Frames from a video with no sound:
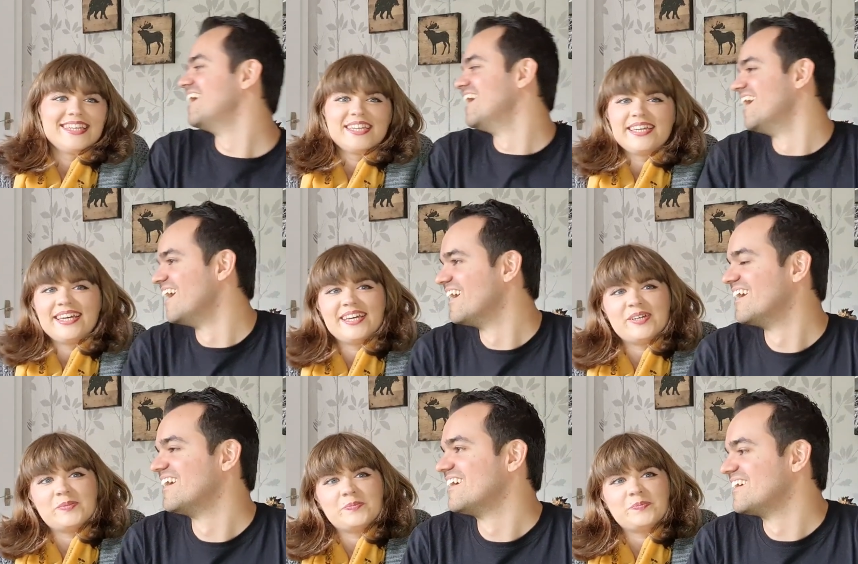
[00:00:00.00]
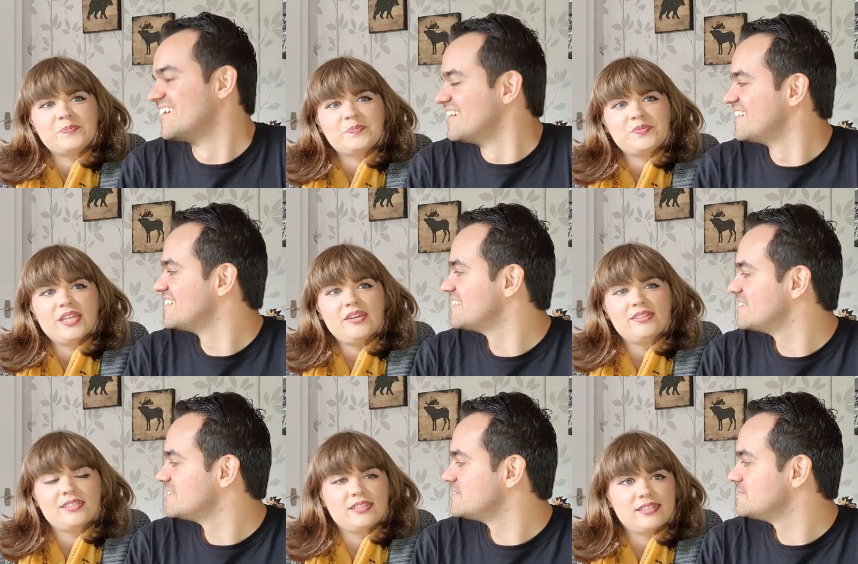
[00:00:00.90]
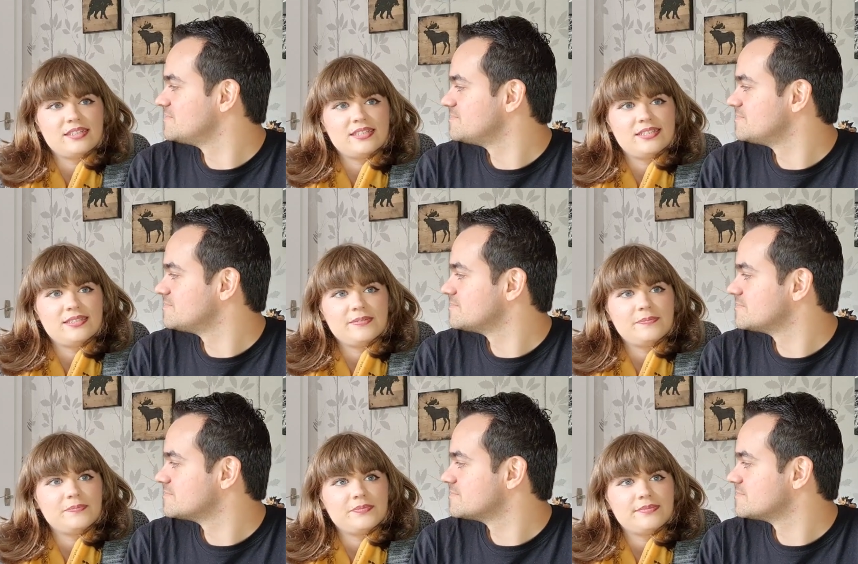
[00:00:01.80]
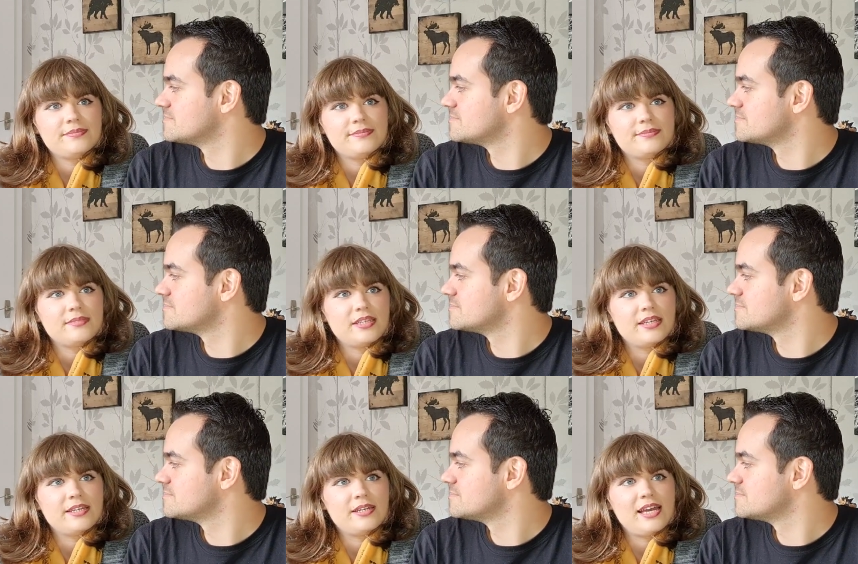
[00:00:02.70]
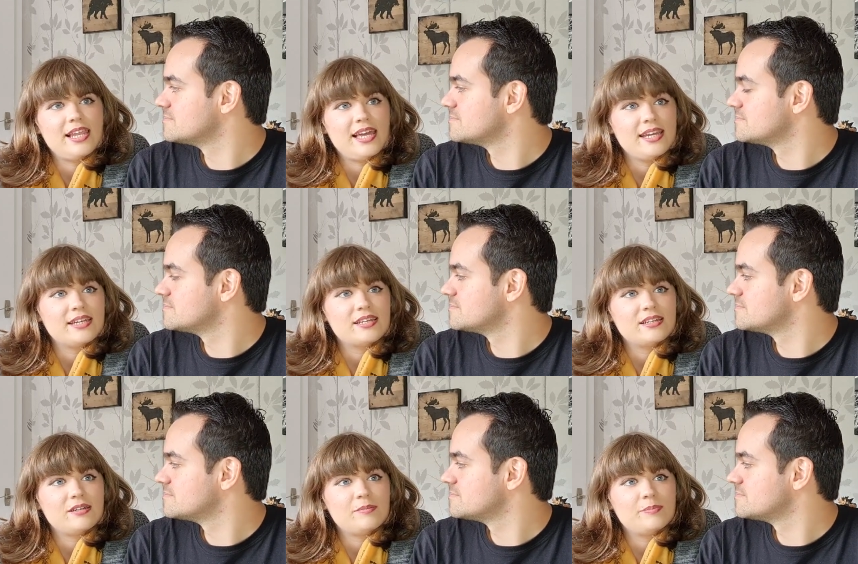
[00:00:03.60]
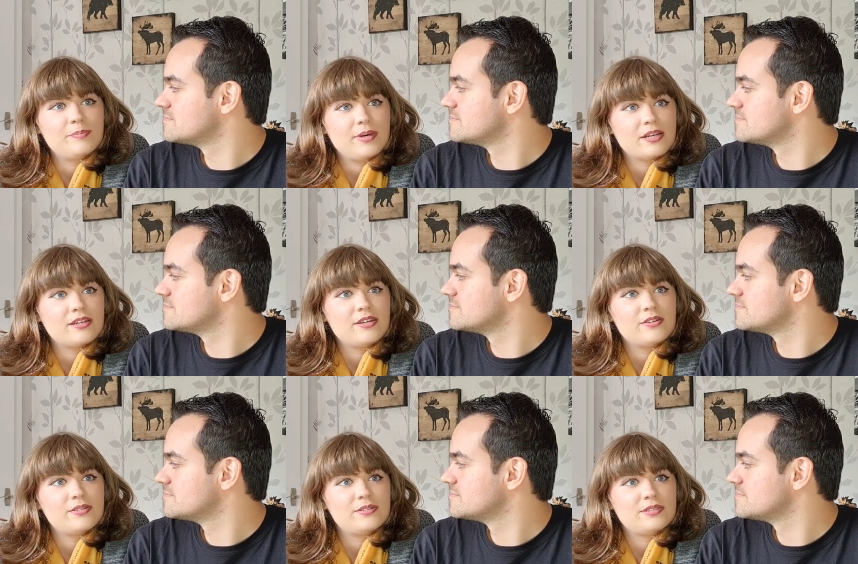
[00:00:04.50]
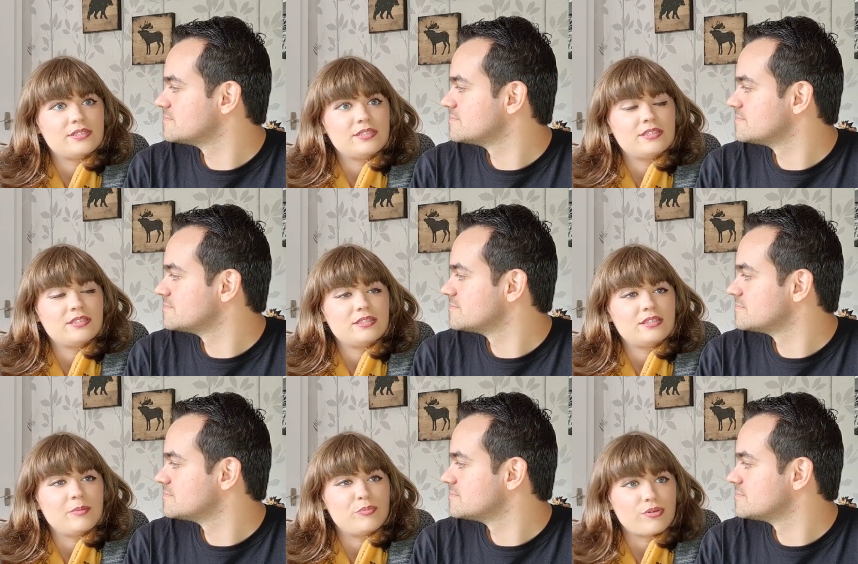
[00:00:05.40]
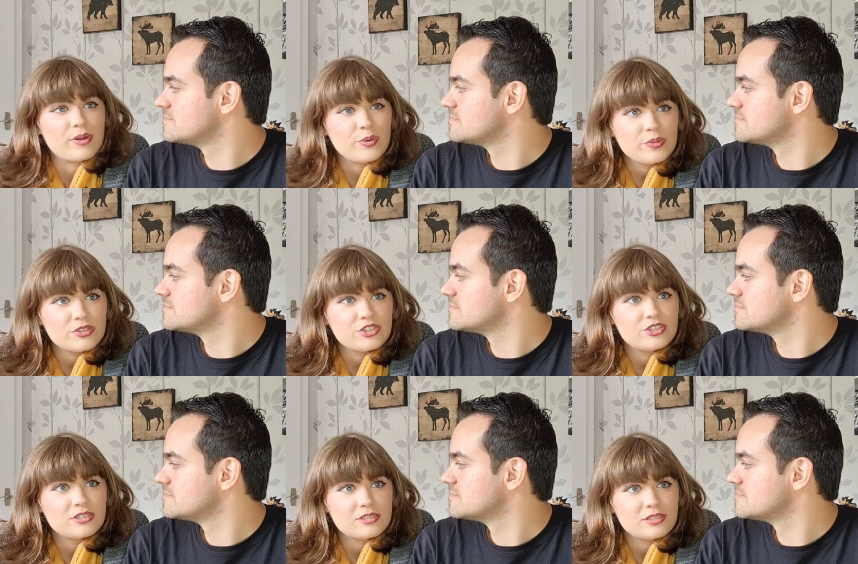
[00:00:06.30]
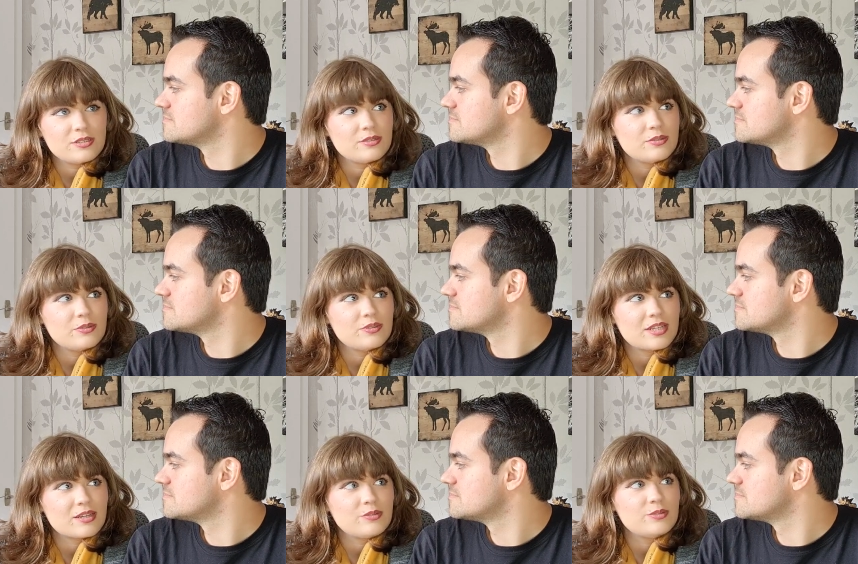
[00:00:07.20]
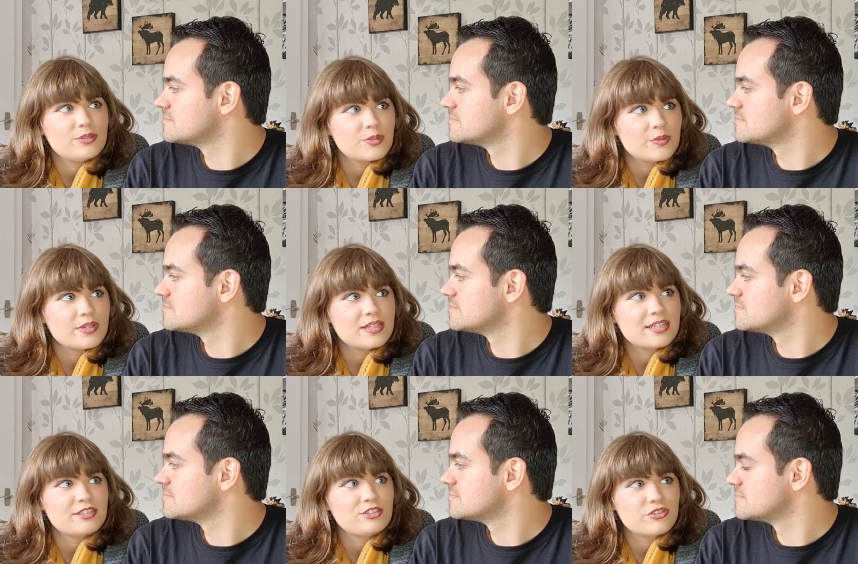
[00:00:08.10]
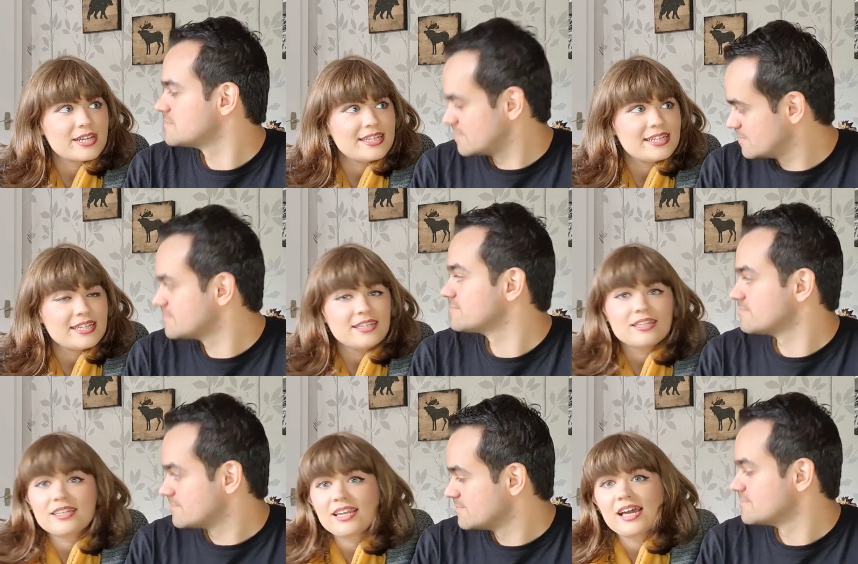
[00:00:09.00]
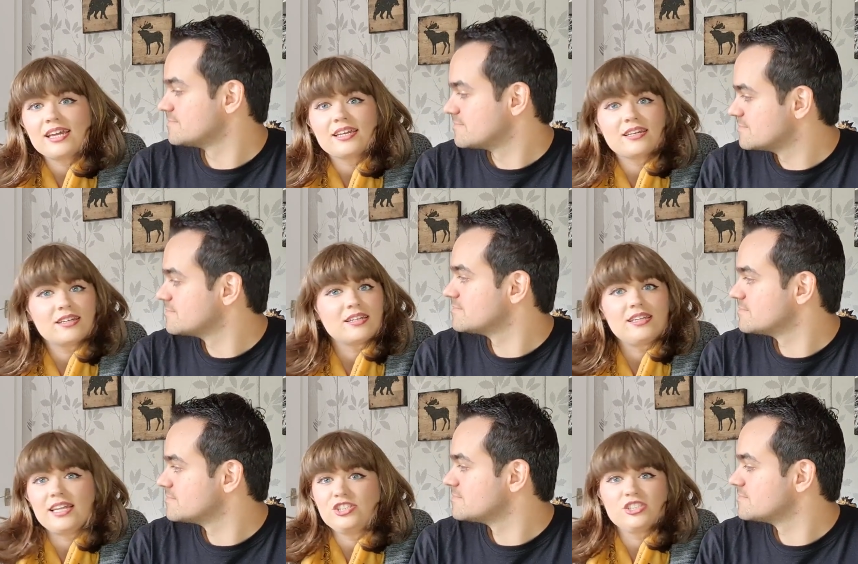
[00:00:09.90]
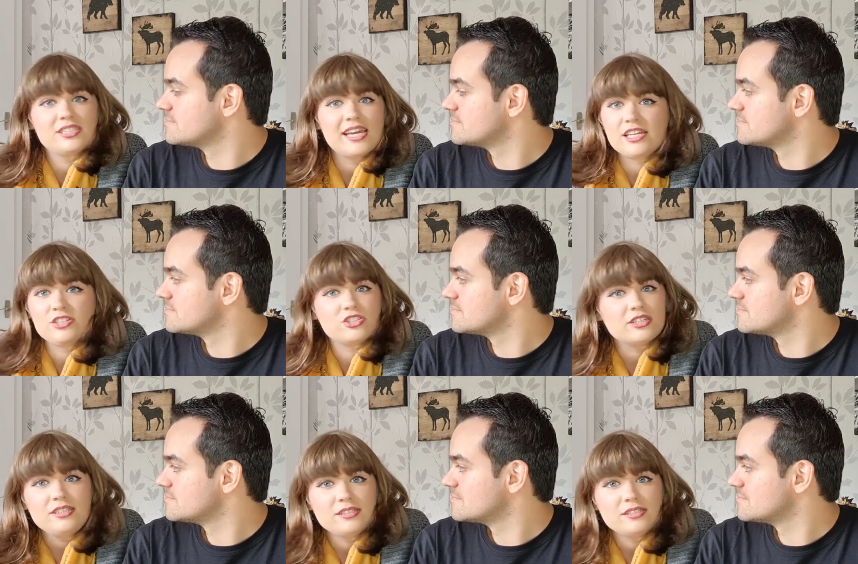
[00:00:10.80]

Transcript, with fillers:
Speaker 1: Um, it's good. Uh, I like Bakugo's approach to Deku's quirk and training. Like, let's just get it done.